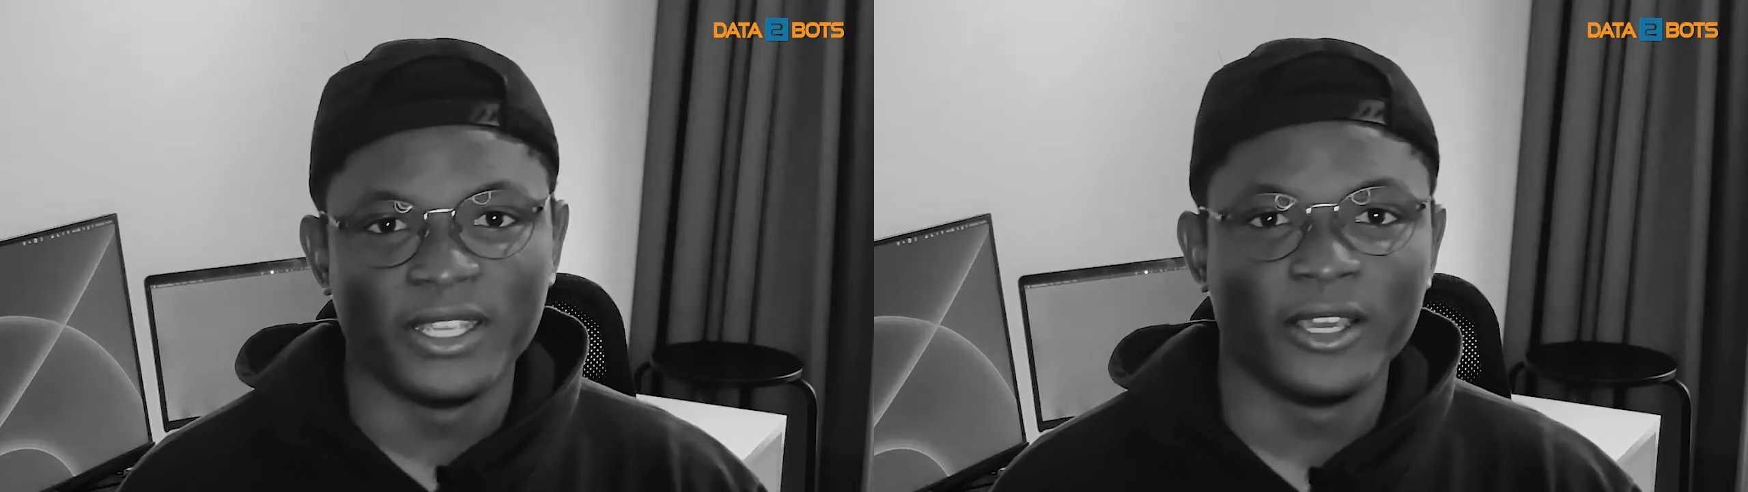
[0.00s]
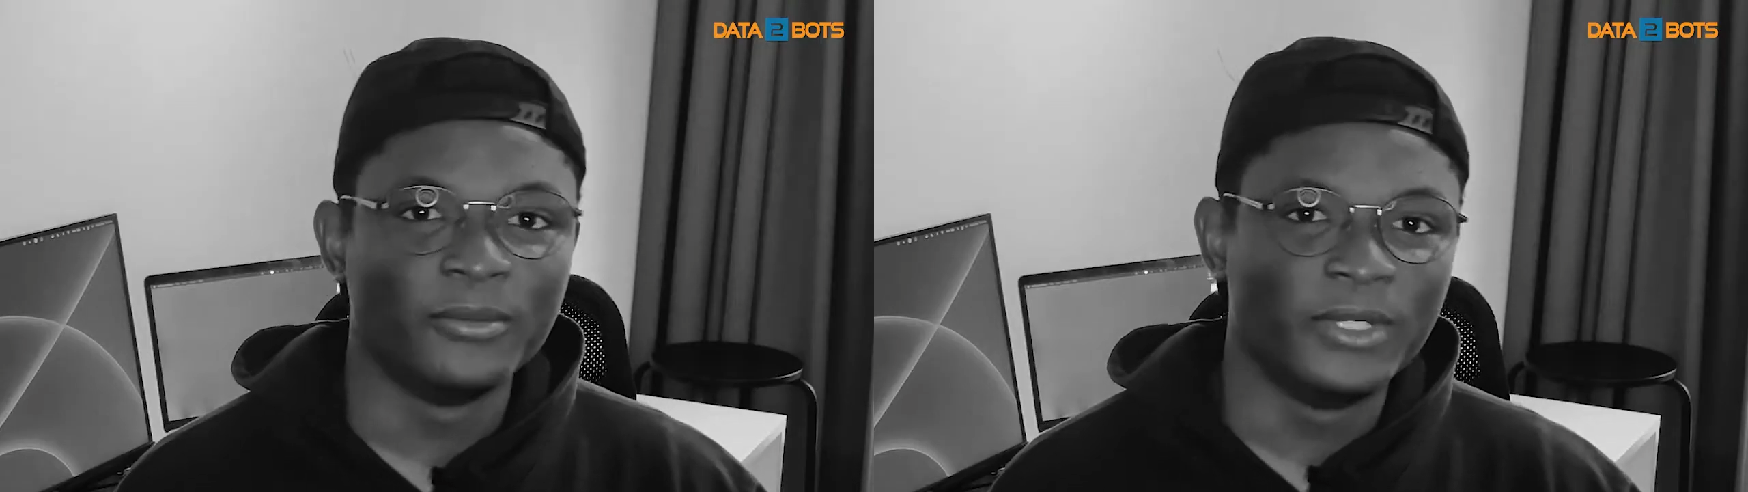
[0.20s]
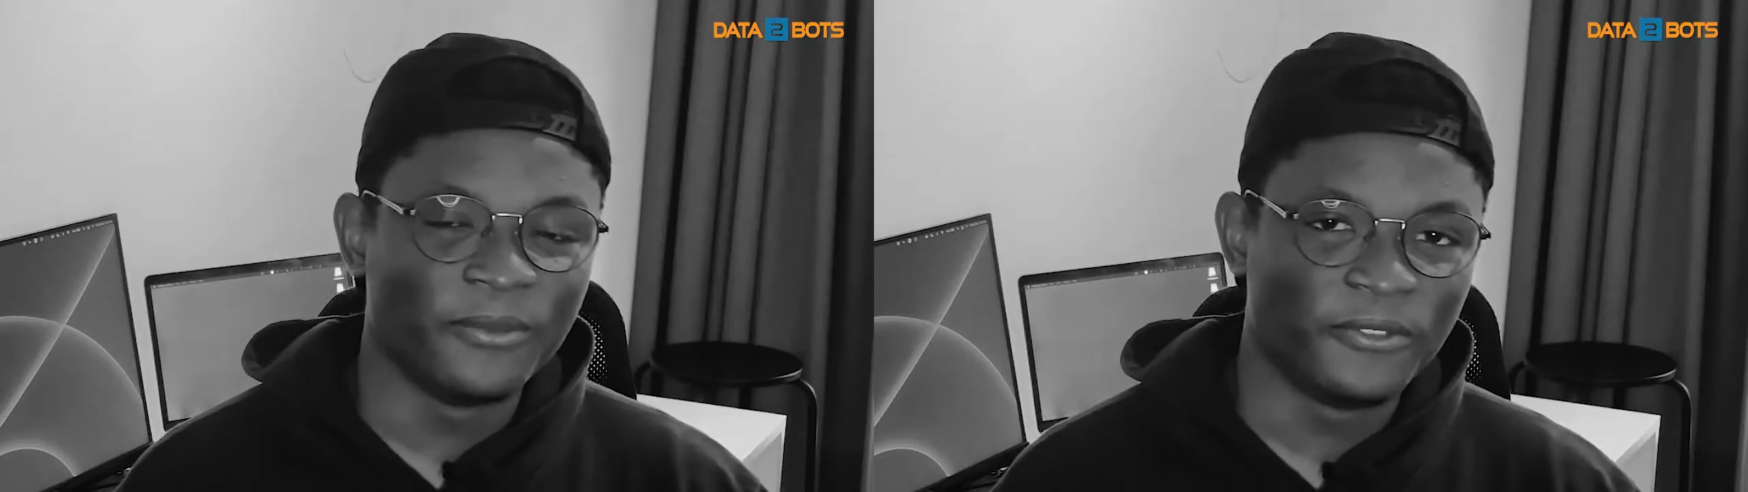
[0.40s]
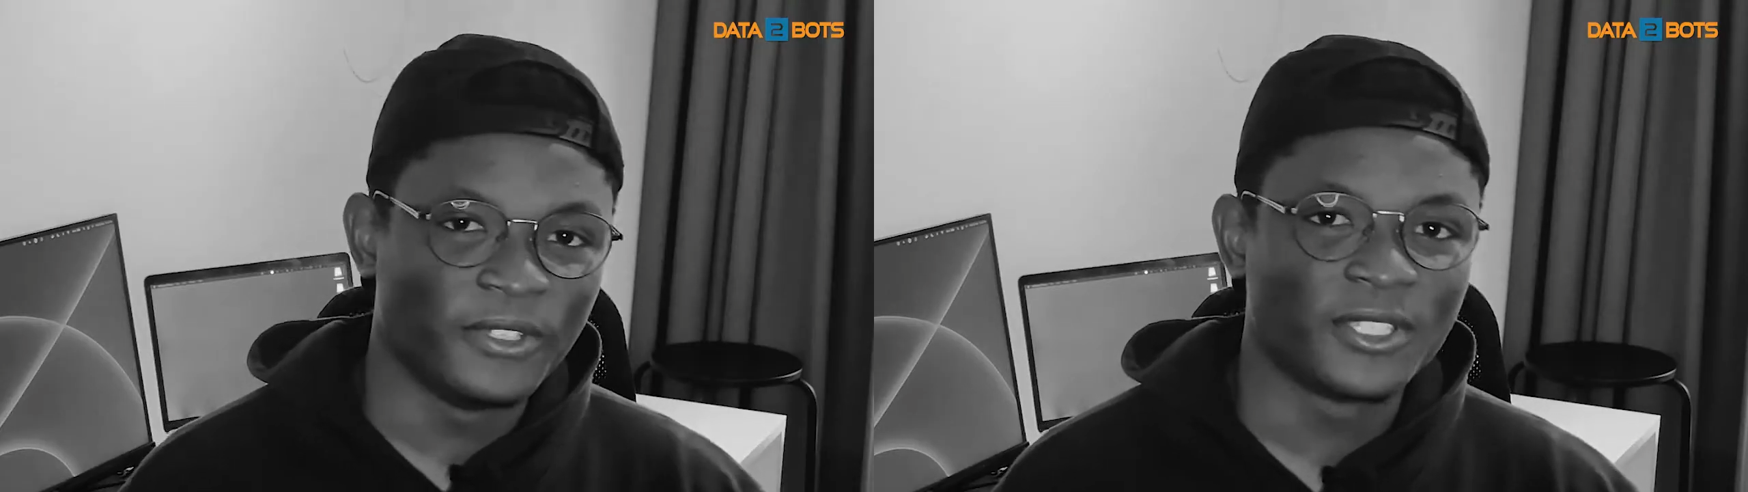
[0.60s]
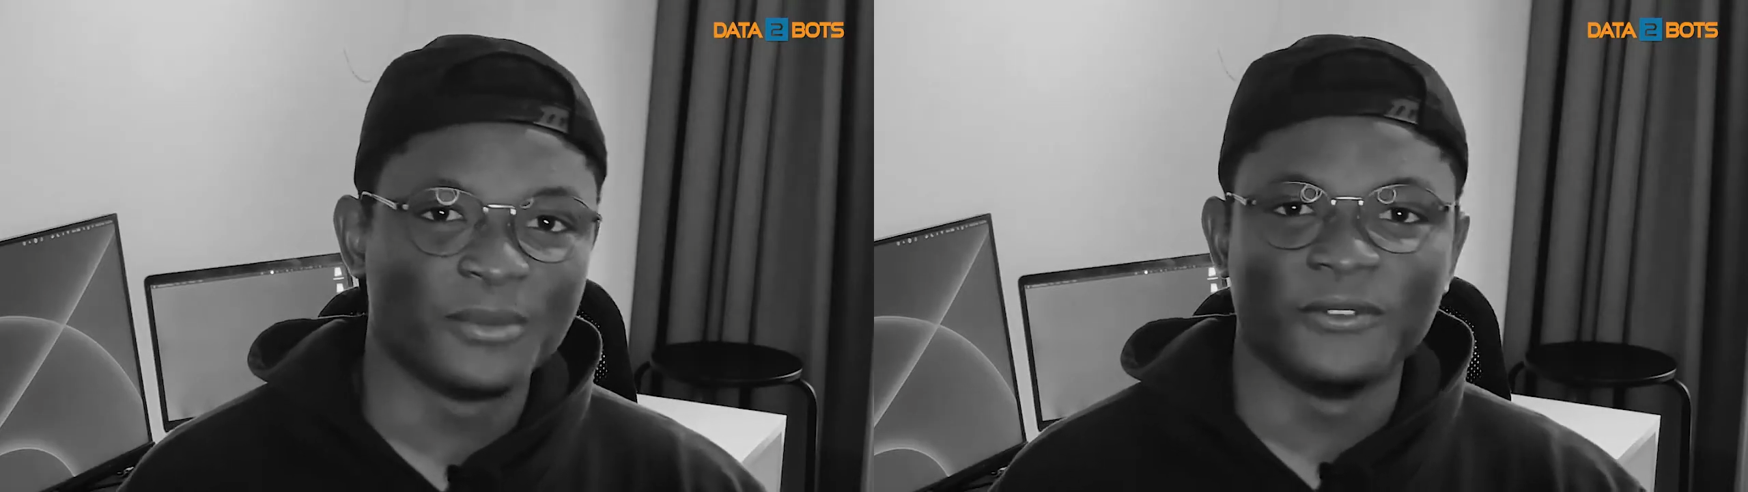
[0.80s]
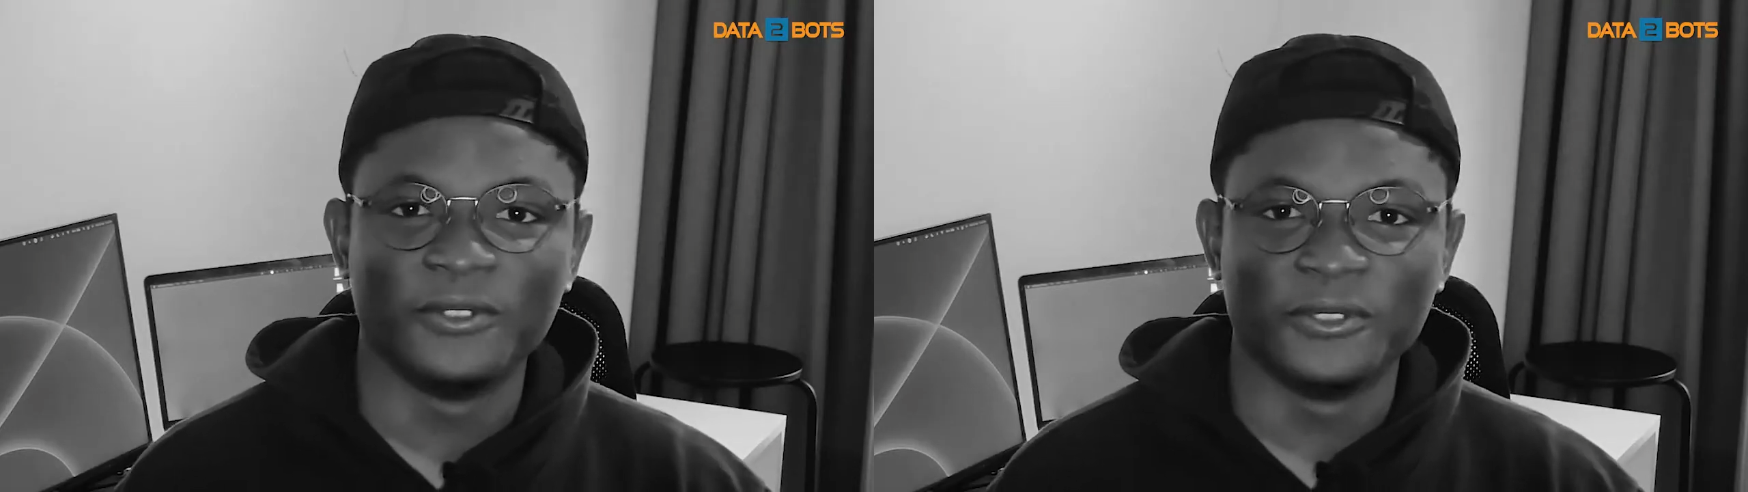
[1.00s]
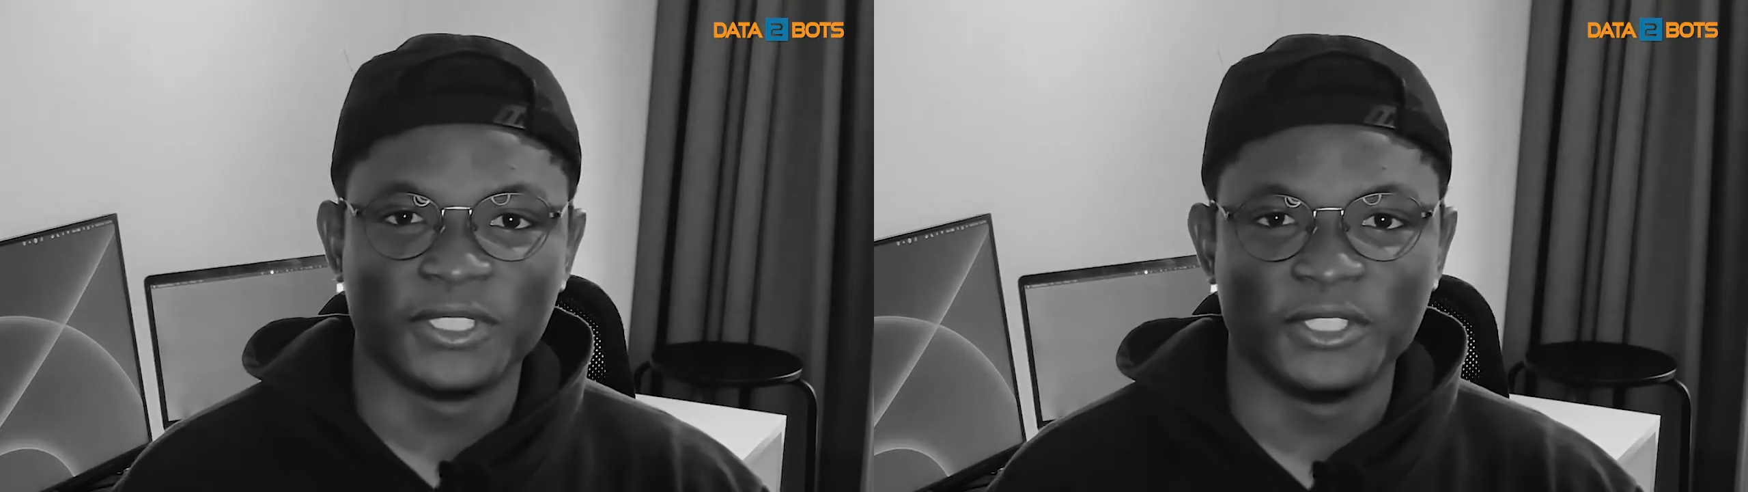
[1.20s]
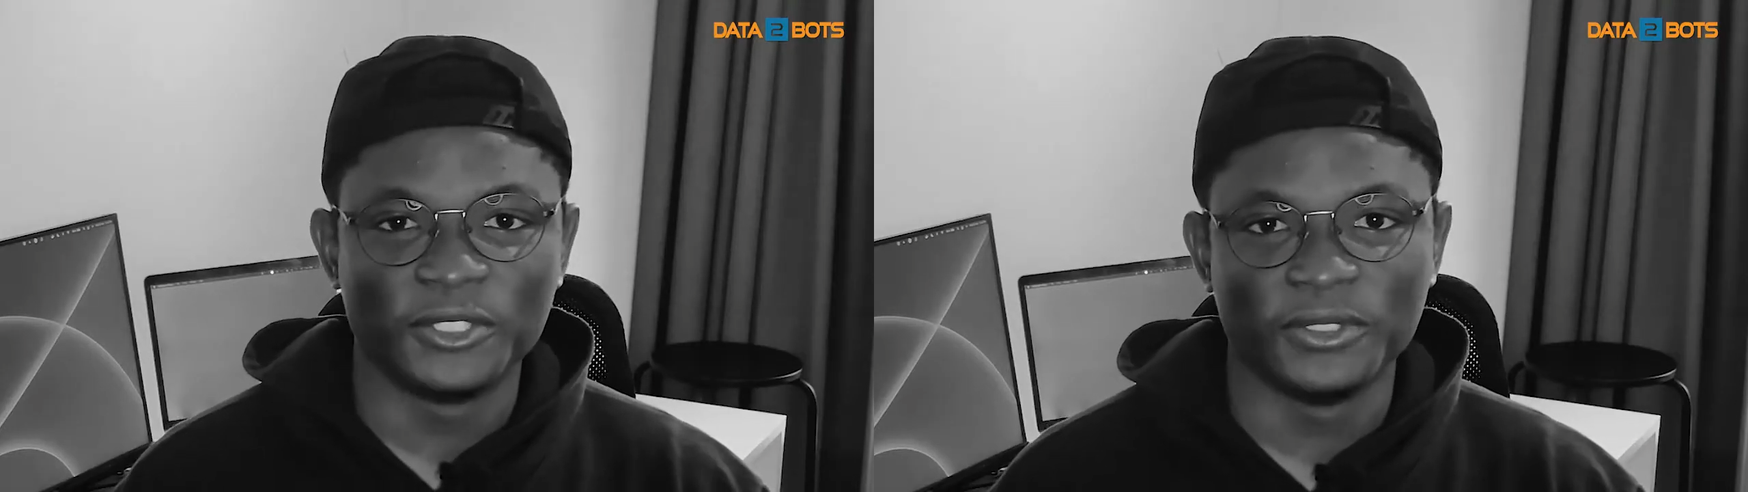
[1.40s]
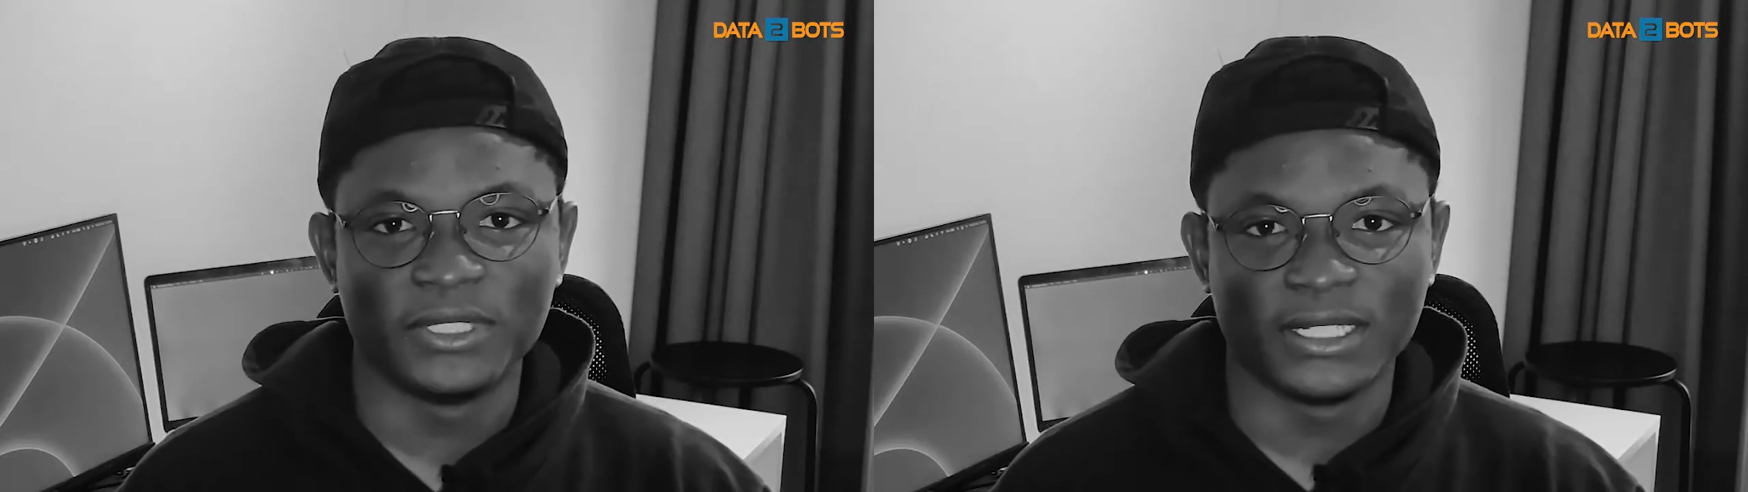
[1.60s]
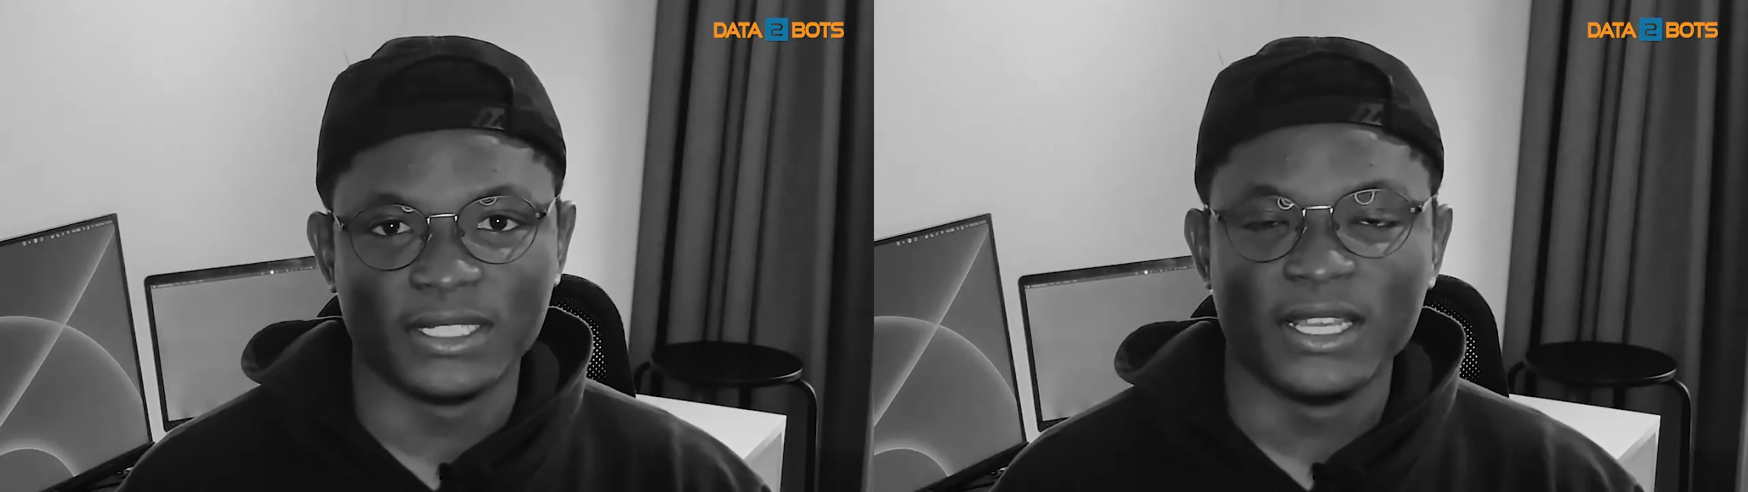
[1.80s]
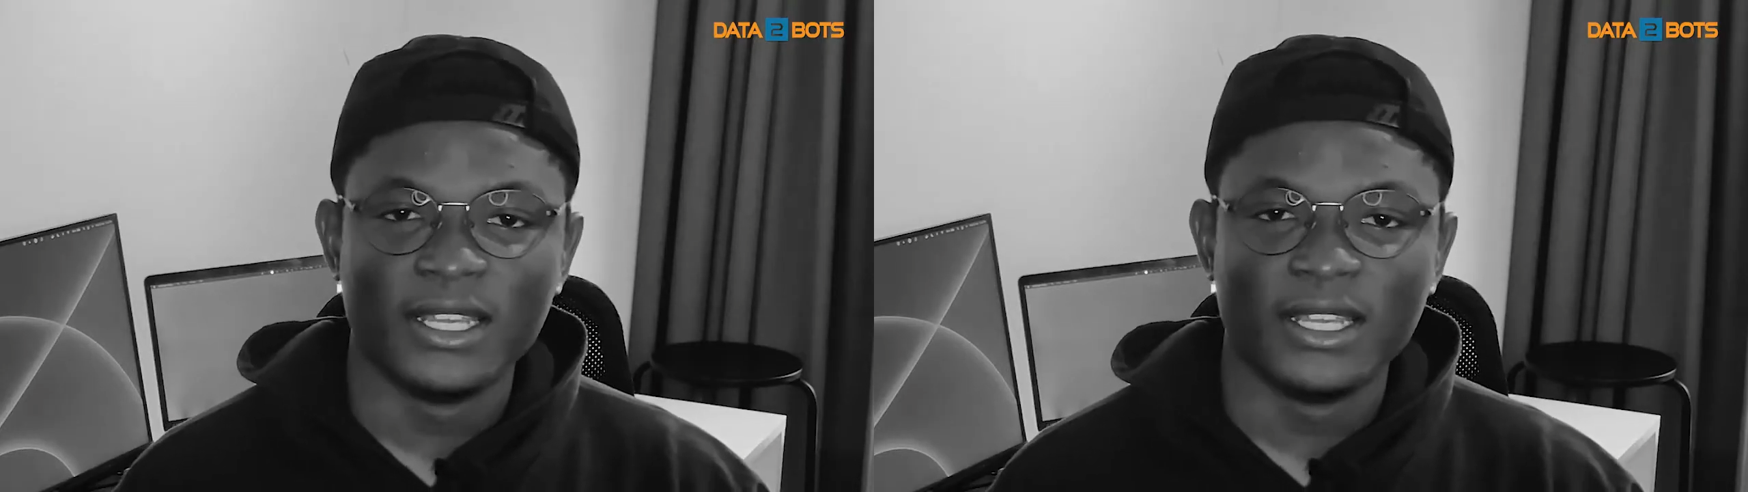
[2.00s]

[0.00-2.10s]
helped them fix some of those issues and